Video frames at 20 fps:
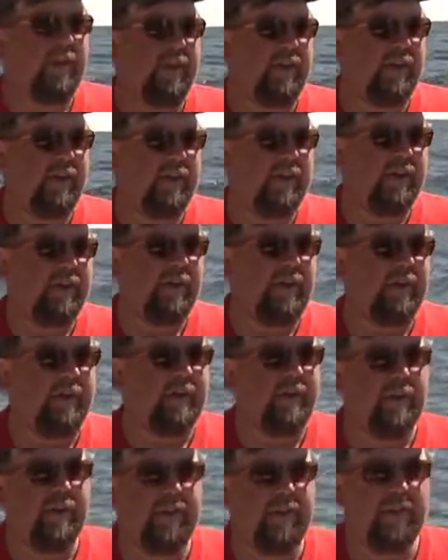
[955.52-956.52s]
And uh,
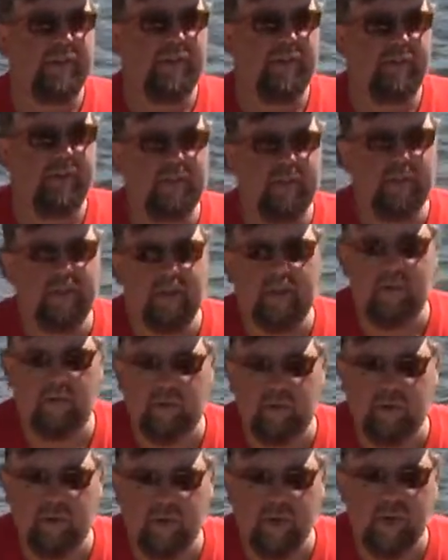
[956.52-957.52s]
the other
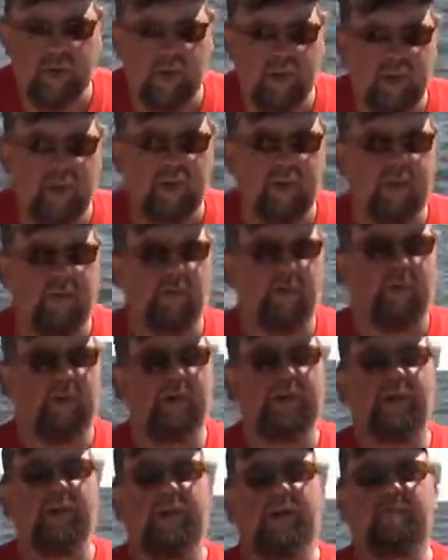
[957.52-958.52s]
boat, I'm working
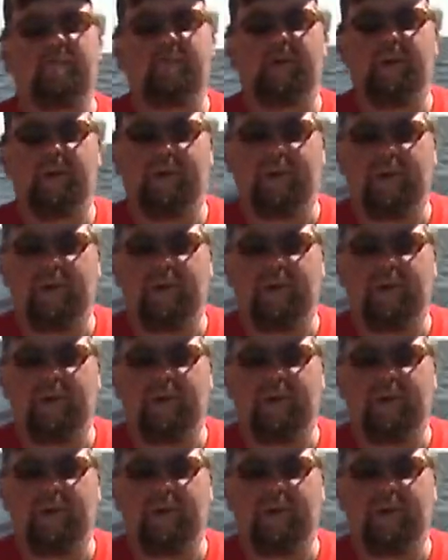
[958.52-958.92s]
on getting my